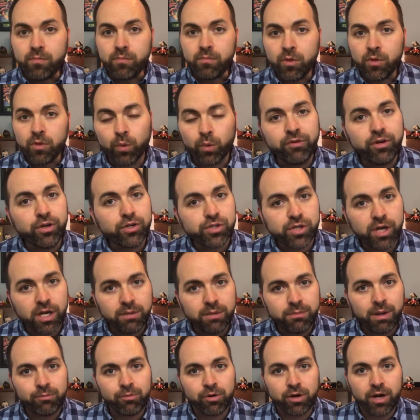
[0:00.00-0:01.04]
whatever you're trying
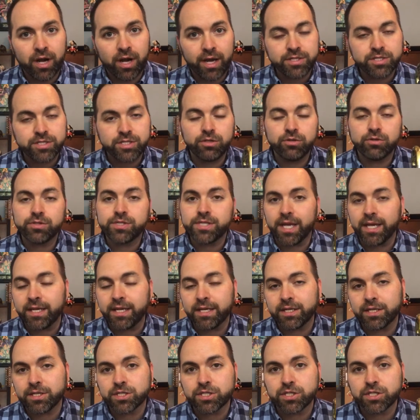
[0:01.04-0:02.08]
to memorize, you take
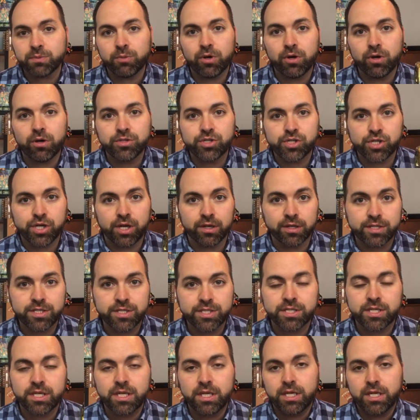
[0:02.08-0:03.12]
it in small
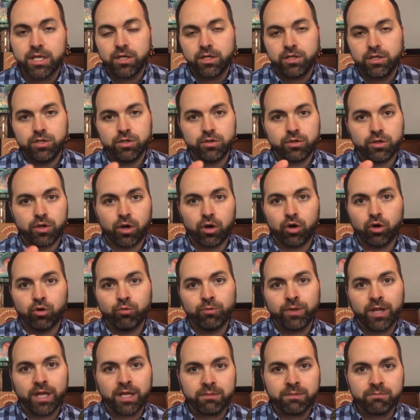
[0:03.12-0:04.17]
chunks. You go
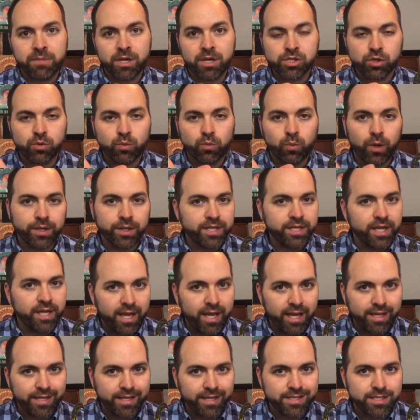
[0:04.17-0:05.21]
like measure 1
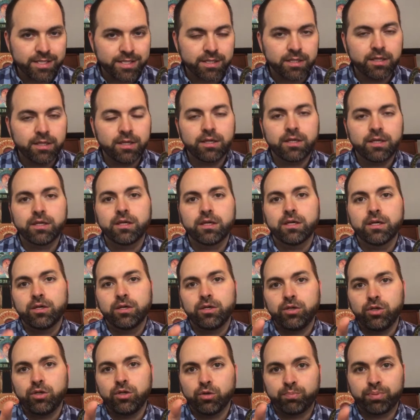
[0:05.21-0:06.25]
to 8.
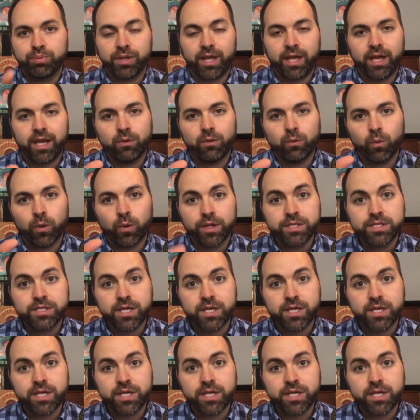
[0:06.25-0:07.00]
You play it one